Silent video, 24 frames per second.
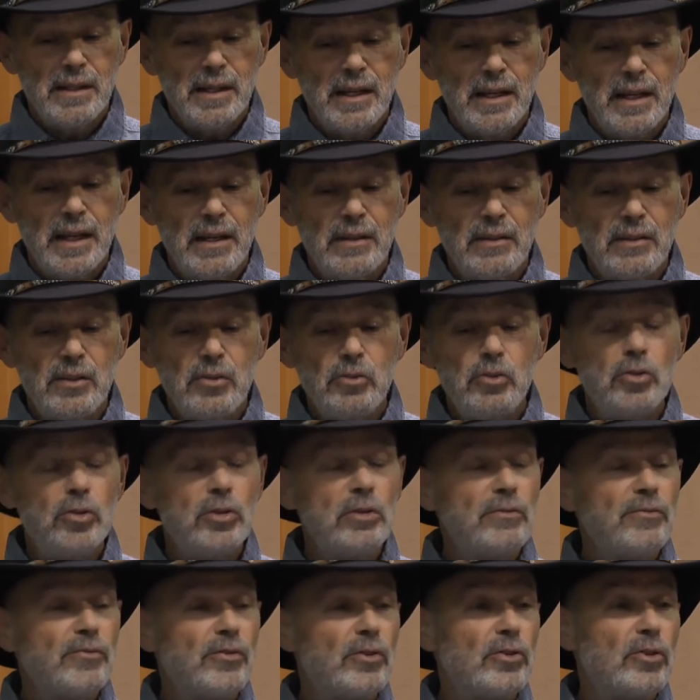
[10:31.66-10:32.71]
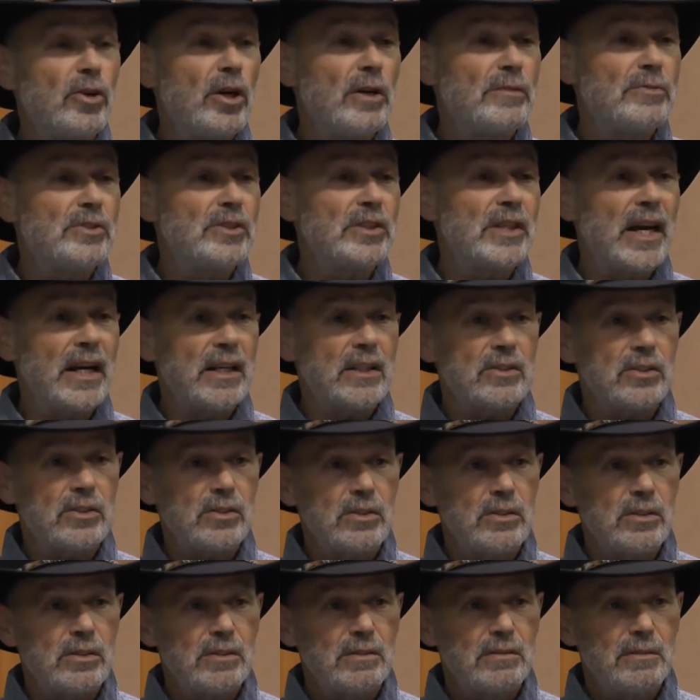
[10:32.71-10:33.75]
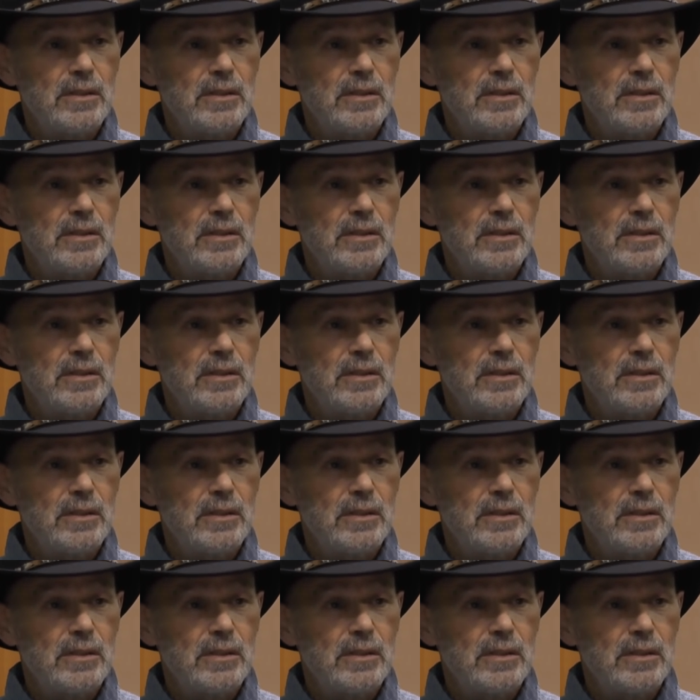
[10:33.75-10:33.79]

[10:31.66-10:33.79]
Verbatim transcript: And the nun for nov, sex.